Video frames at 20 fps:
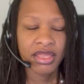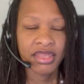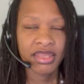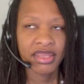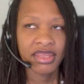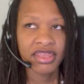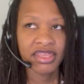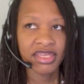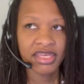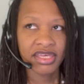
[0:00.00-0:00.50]

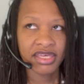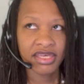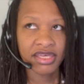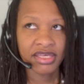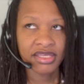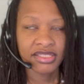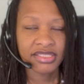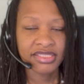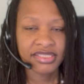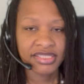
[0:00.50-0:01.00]

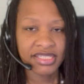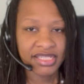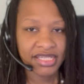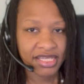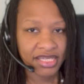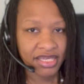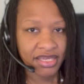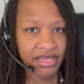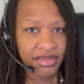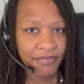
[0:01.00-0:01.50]
the
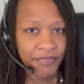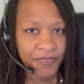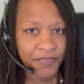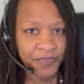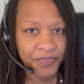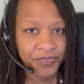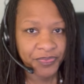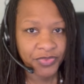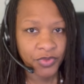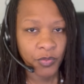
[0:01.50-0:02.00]
CD.
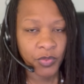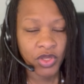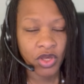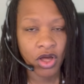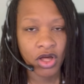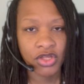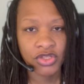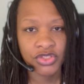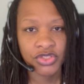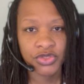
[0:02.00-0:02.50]
We
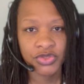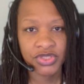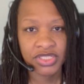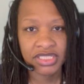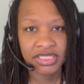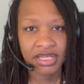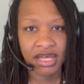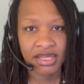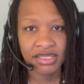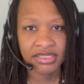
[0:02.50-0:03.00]
also
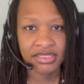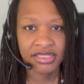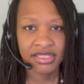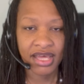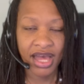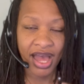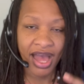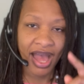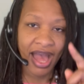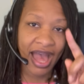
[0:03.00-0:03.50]
discussed
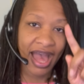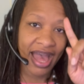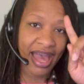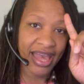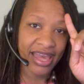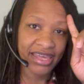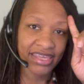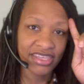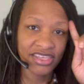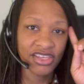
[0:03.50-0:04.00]
a
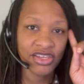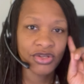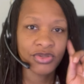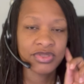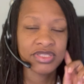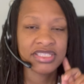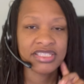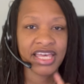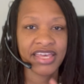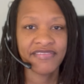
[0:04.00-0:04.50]
high yield
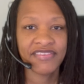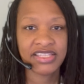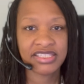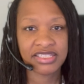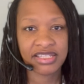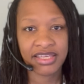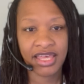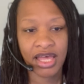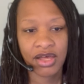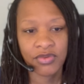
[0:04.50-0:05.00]
savings
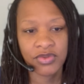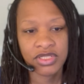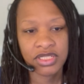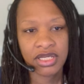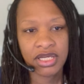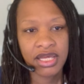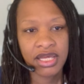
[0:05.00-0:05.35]
account.